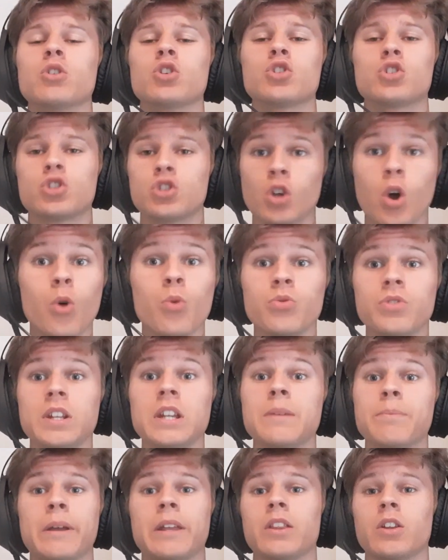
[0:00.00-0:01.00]
so
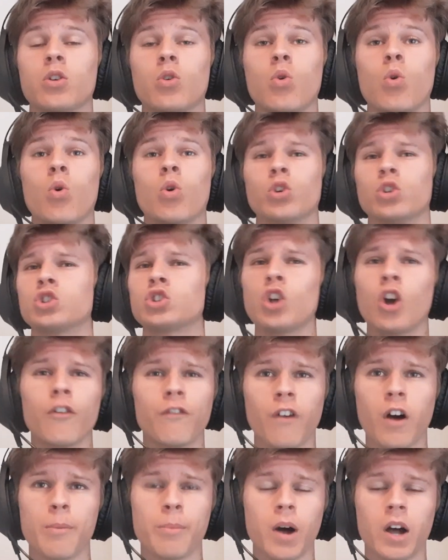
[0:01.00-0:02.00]
deep in the court, so
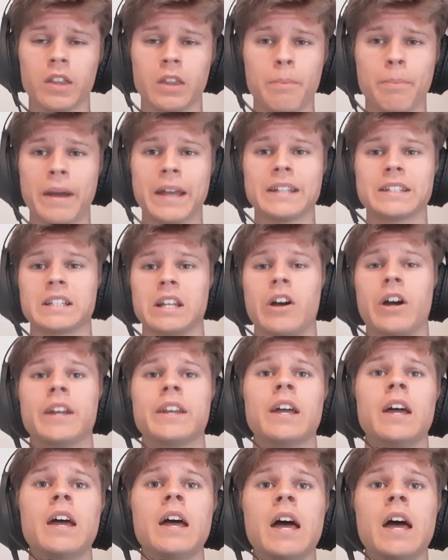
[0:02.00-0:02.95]
far behind the baseline.